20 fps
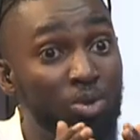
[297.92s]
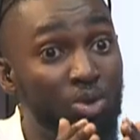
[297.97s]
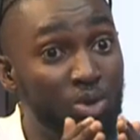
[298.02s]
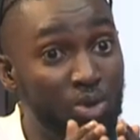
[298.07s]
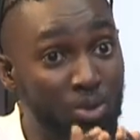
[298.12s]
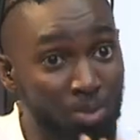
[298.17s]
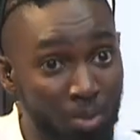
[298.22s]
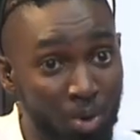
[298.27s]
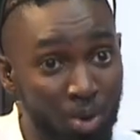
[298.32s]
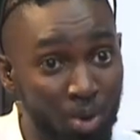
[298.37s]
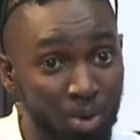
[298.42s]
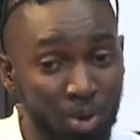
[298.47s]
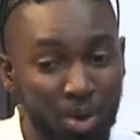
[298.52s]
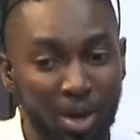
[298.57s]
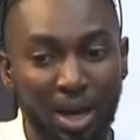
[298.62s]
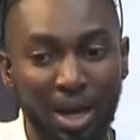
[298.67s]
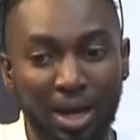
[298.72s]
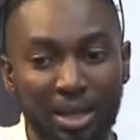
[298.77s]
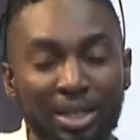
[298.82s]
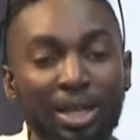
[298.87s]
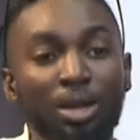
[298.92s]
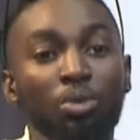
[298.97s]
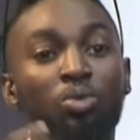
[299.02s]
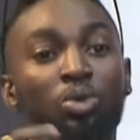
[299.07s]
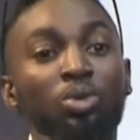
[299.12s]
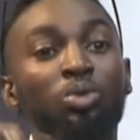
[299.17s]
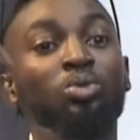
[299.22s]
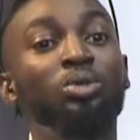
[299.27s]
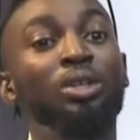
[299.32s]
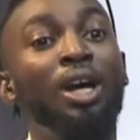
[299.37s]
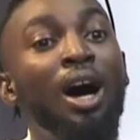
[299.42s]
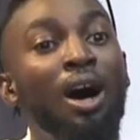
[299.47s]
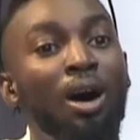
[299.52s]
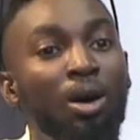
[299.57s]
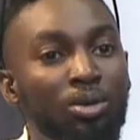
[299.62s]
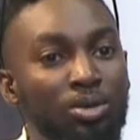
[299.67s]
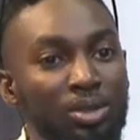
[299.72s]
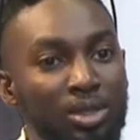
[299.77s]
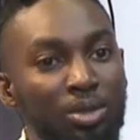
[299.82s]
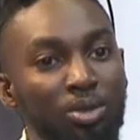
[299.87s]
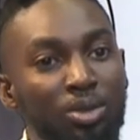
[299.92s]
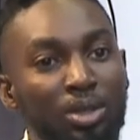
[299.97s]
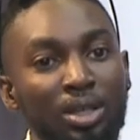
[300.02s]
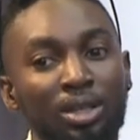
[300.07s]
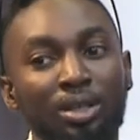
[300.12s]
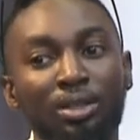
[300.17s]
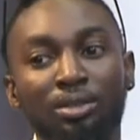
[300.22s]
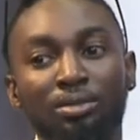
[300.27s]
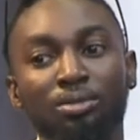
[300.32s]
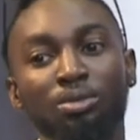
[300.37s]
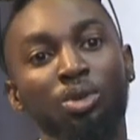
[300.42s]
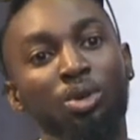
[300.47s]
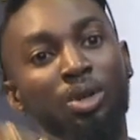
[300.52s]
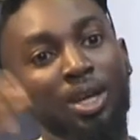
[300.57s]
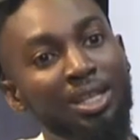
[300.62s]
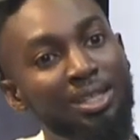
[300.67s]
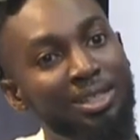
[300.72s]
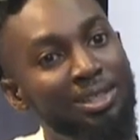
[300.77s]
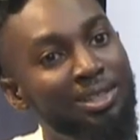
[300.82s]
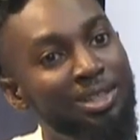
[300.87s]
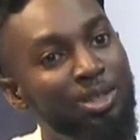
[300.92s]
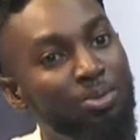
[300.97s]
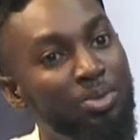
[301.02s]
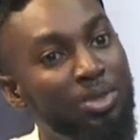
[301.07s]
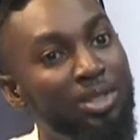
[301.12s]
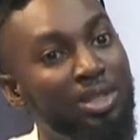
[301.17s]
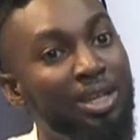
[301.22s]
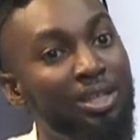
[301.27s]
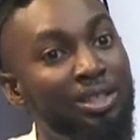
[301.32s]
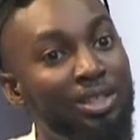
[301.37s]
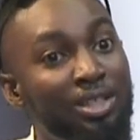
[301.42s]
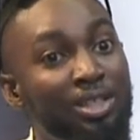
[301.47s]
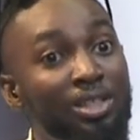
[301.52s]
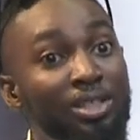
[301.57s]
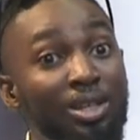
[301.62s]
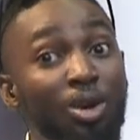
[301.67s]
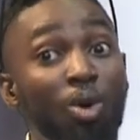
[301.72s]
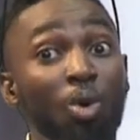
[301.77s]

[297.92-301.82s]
small. Yeah. And then we'll now say, okay, you're getting this percentage